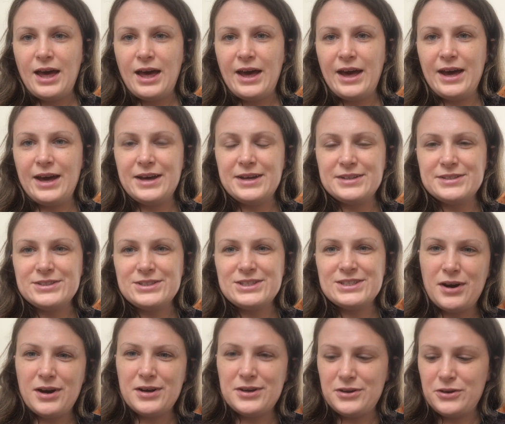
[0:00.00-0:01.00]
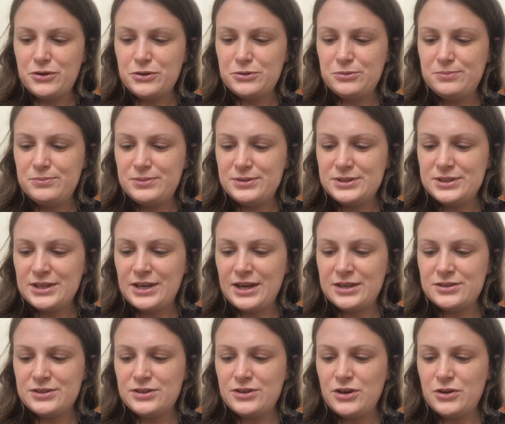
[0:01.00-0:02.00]
and I hope to
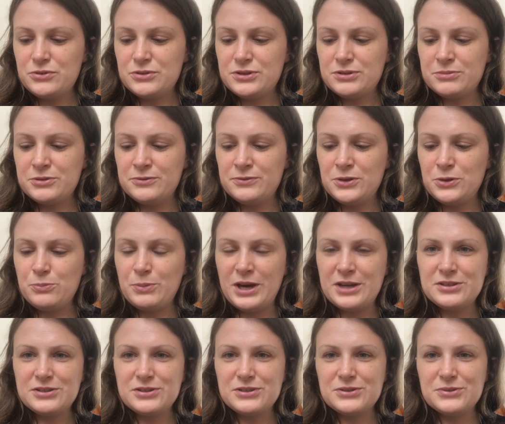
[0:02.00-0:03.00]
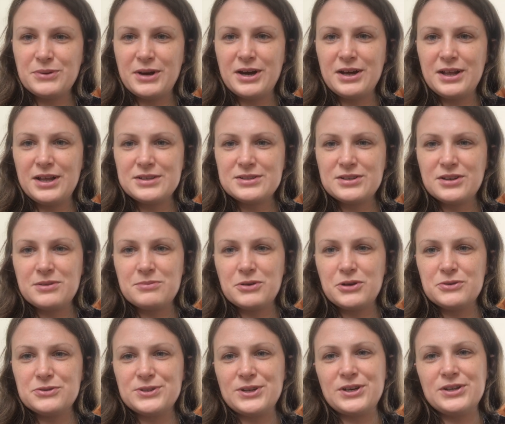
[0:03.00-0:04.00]
get to know some of you better as well as time
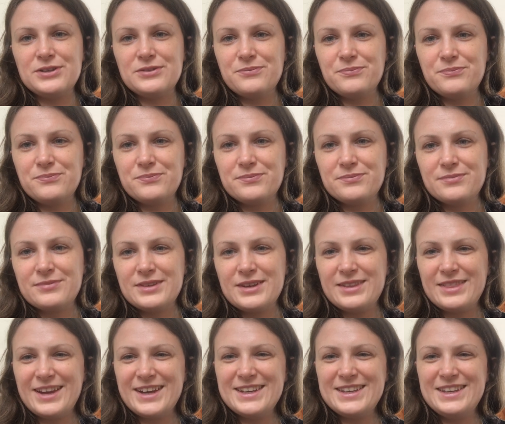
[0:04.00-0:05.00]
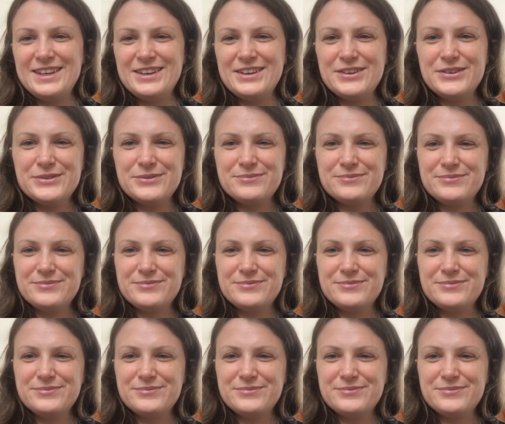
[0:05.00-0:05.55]
goes on. Thank you.